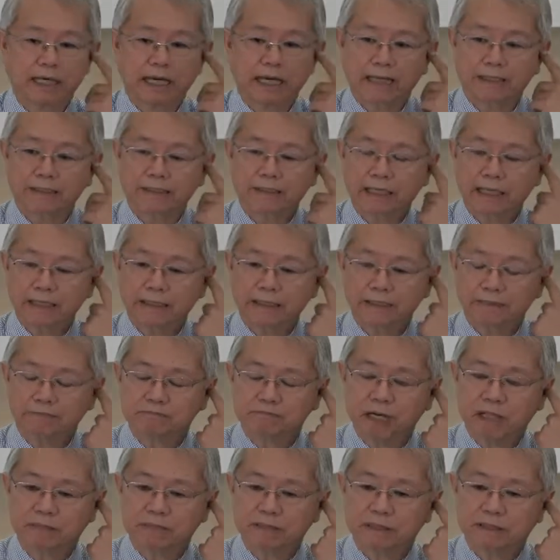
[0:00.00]
And yet the
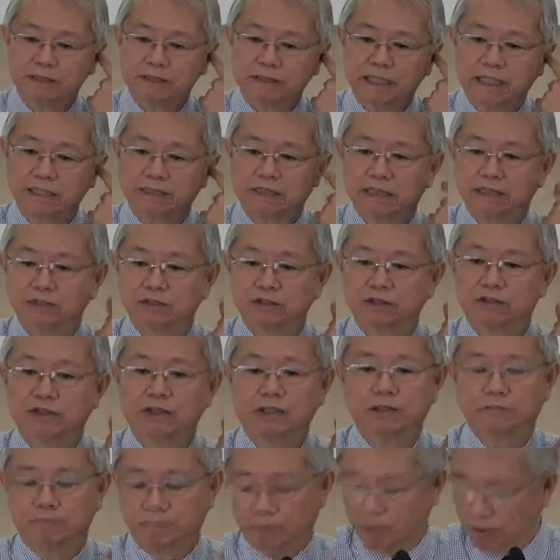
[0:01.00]
Bible says it's so
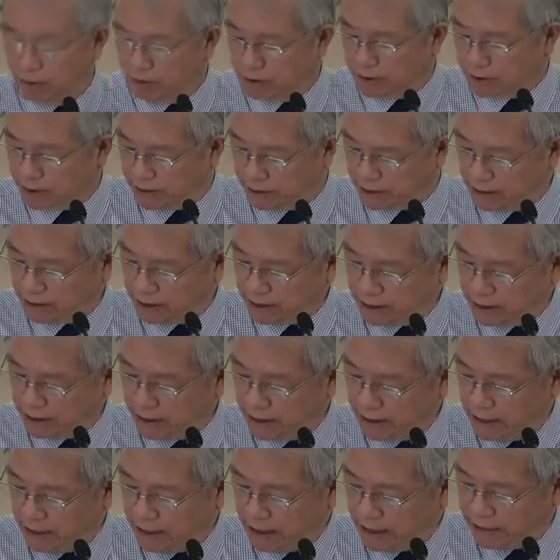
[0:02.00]
important
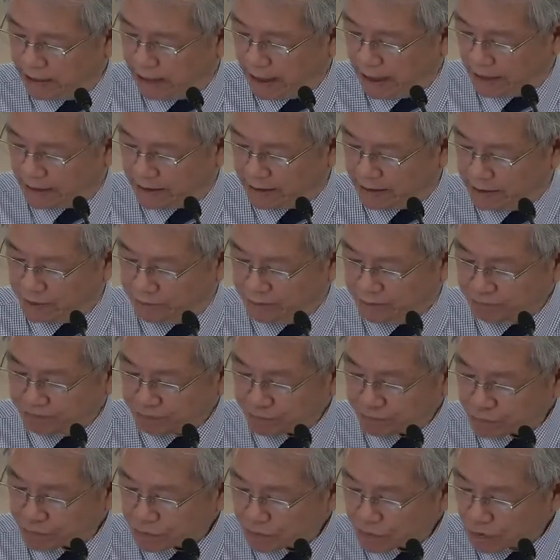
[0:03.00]
that
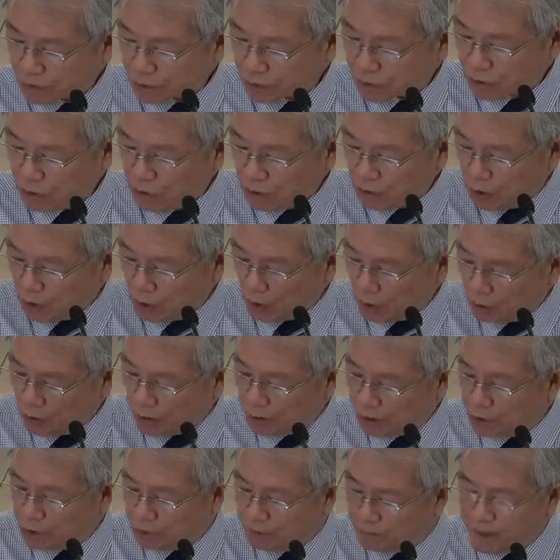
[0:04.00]

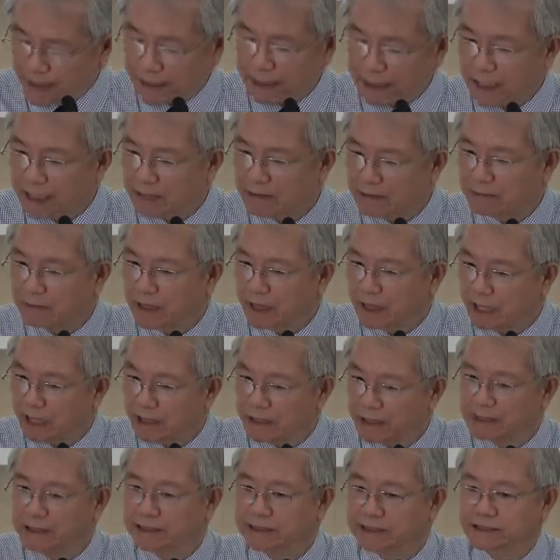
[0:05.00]
when you become
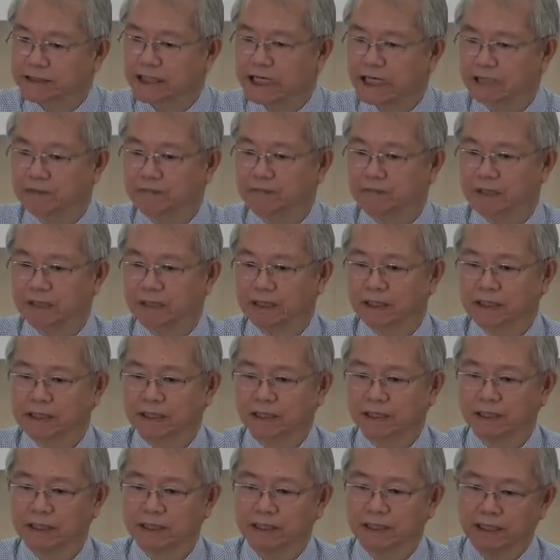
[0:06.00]
a disciple,
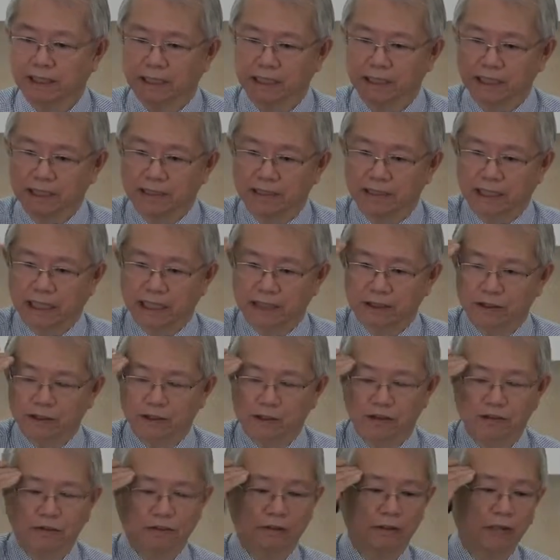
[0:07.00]
that
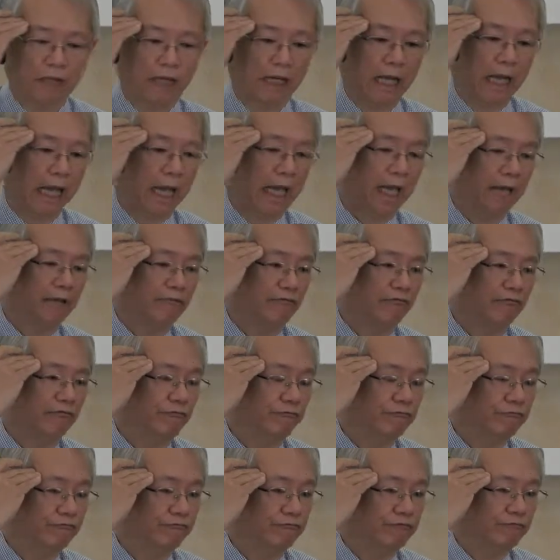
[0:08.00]
you have
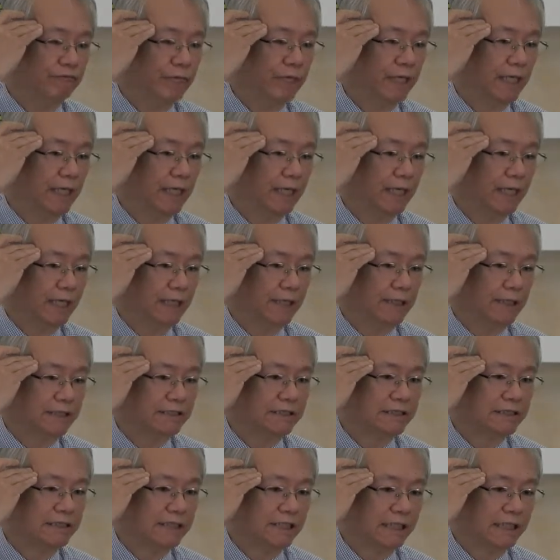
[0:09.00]
a
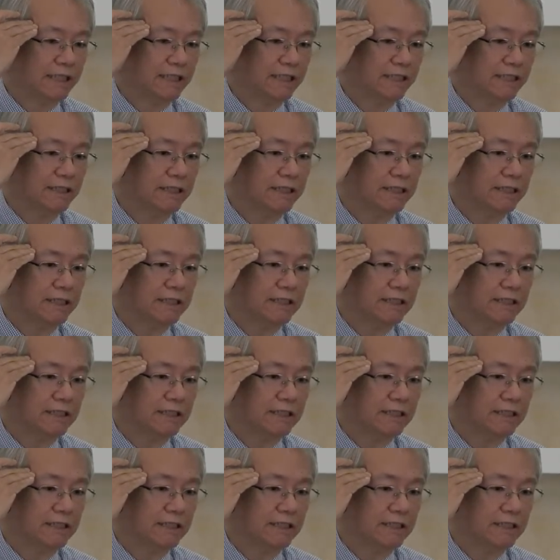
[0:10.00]
singleness